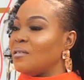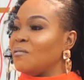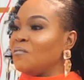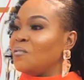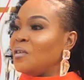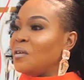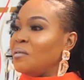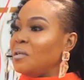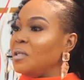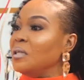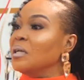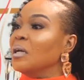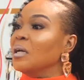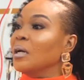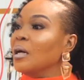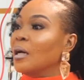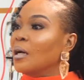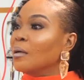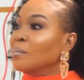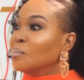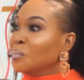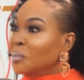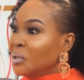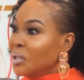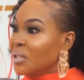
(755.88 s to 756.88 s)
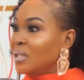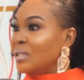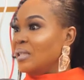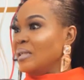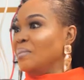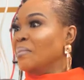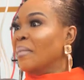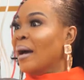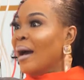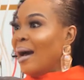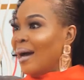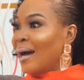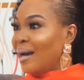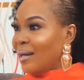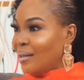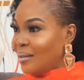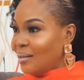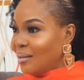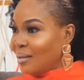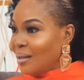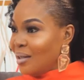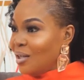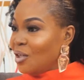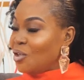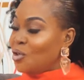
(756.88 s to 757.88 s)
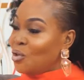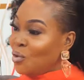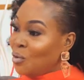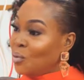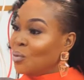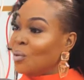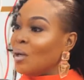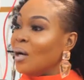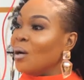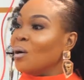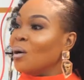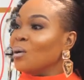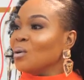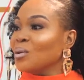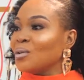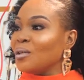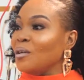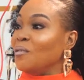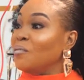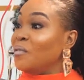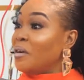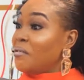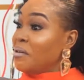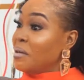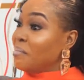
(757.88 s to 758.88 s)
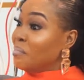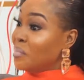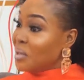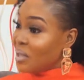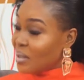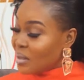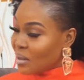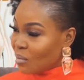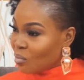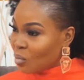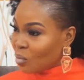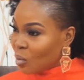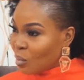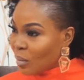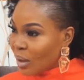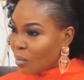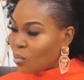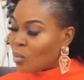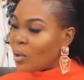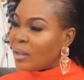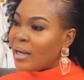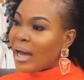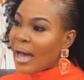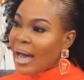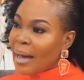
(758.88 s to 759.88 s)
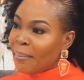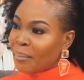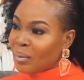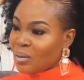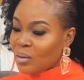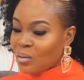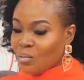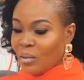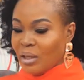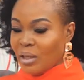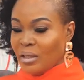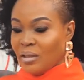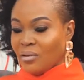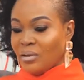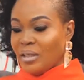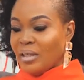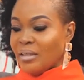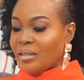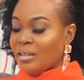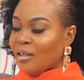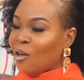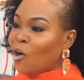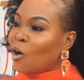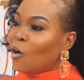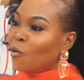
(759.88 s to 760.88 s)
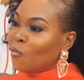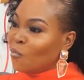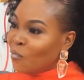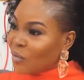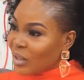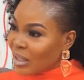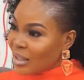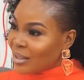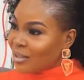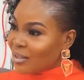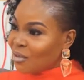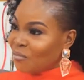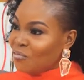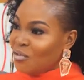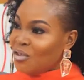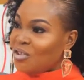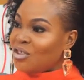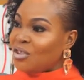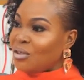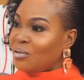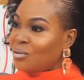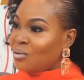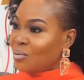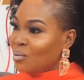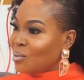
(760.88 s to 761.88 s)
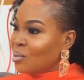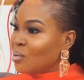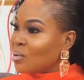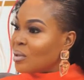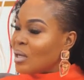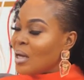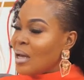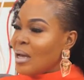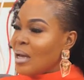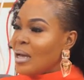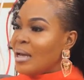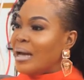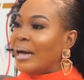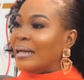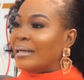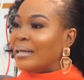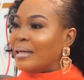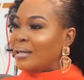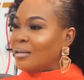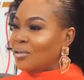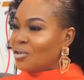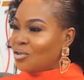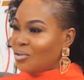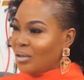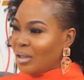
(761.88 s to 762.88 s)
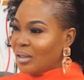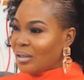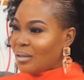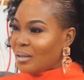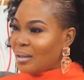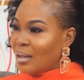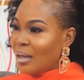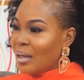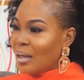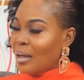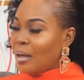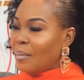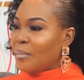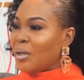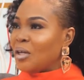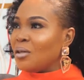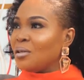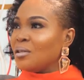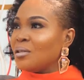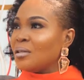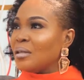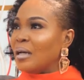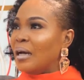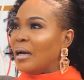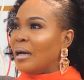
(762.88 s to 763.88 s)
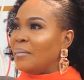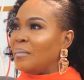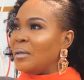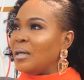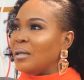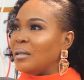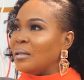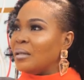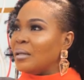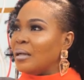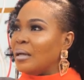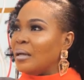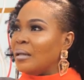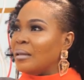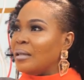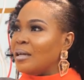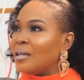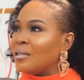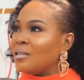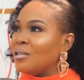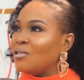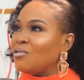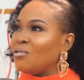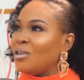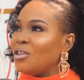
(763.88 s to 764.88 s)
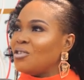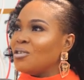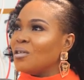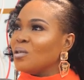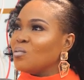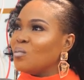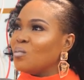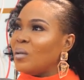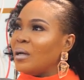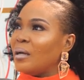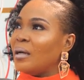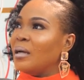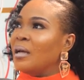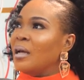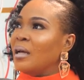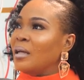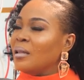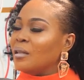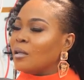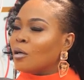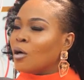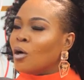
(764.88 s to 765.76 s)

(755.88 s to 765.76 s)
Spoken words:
a very busy man. You are also a very busy woman. What happens when there's a conflict of your schedules and interest? Because, I mean, there are situations where the